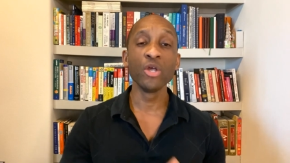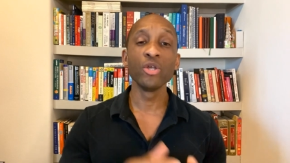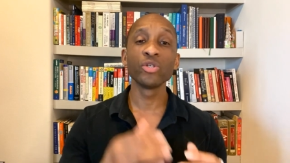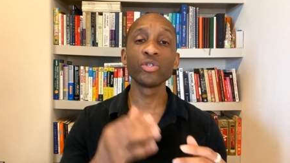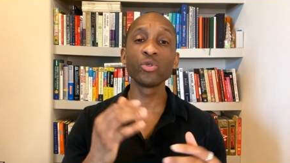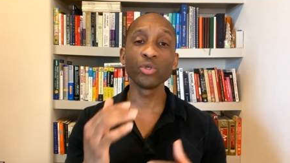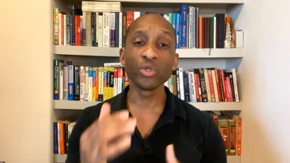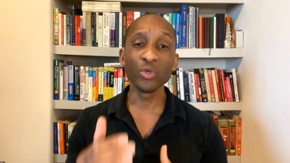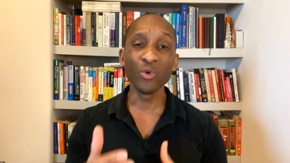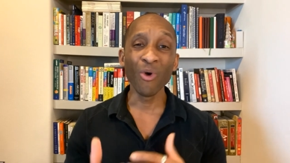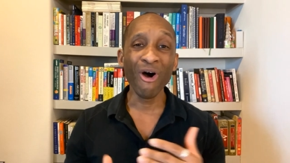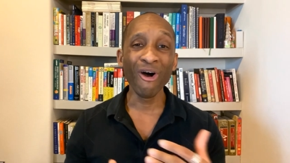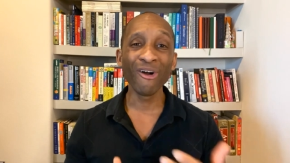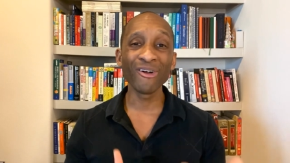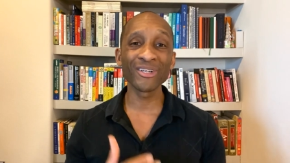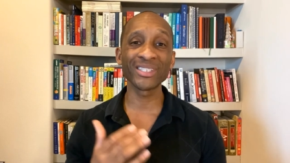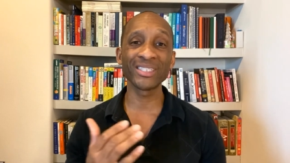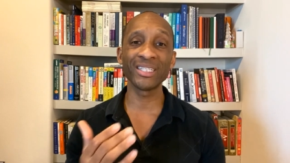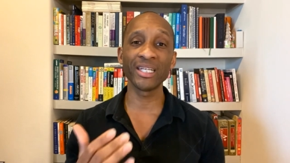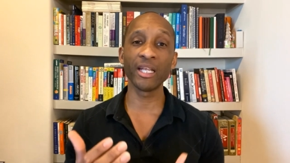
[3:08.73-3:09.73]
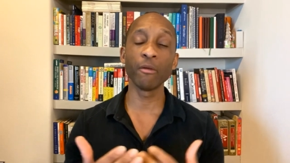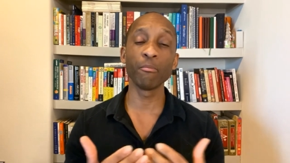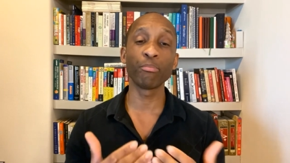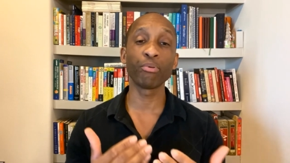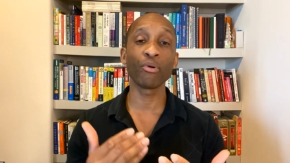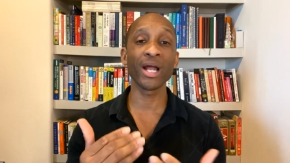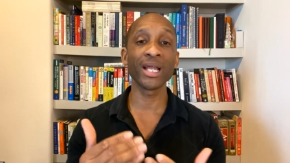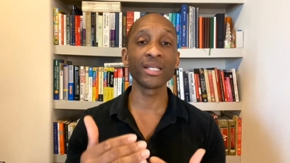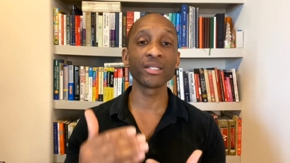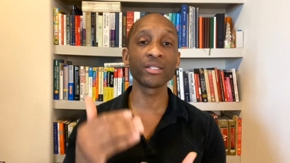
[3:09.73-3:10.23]
So you are seeing
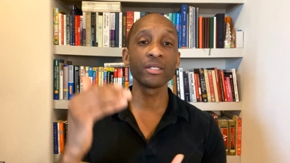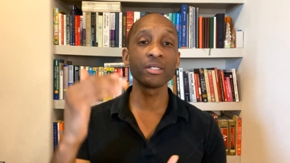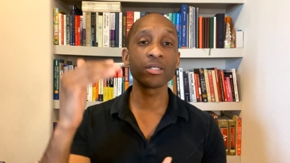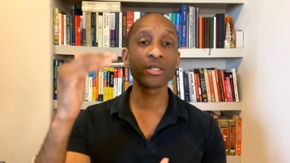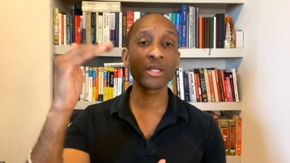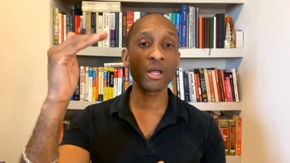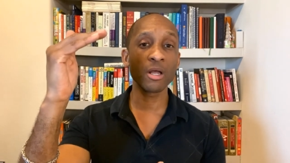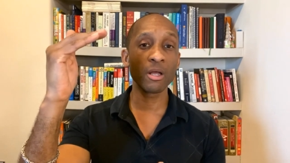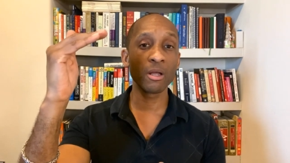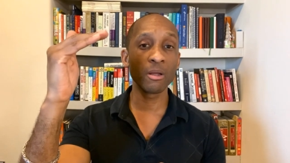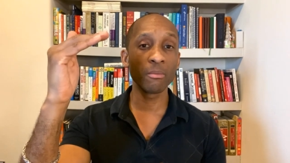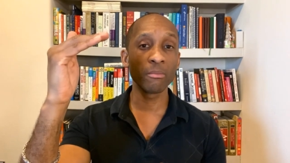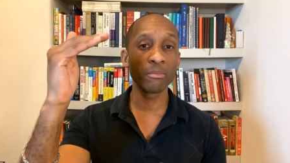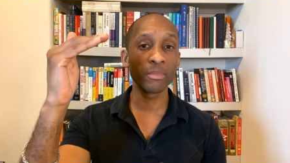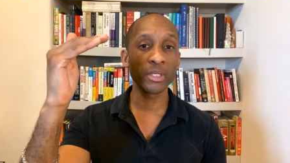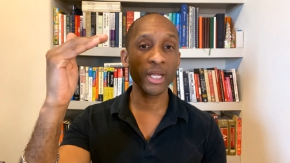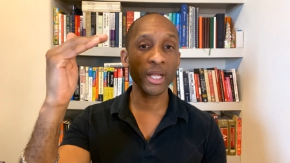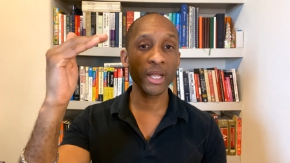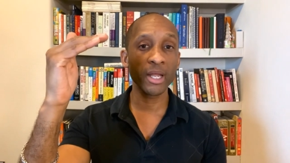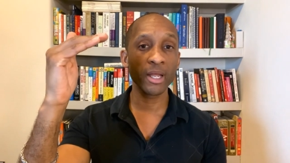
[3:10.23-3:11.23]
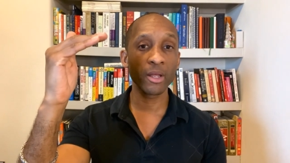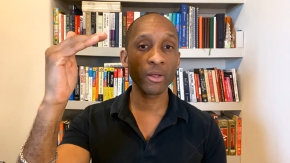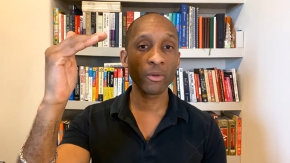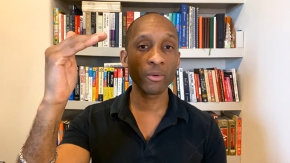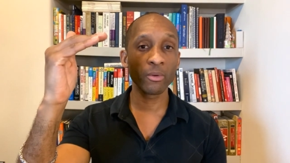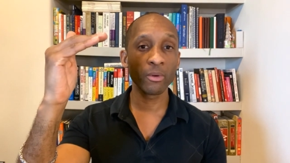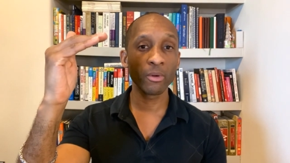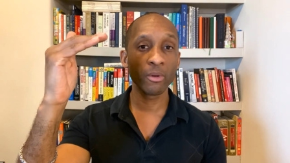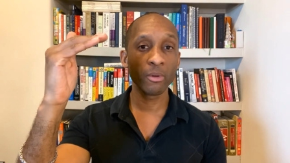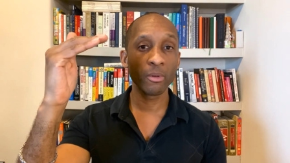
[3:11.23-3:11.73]
prices come
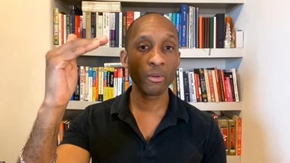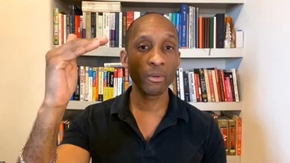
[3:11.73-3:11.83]
down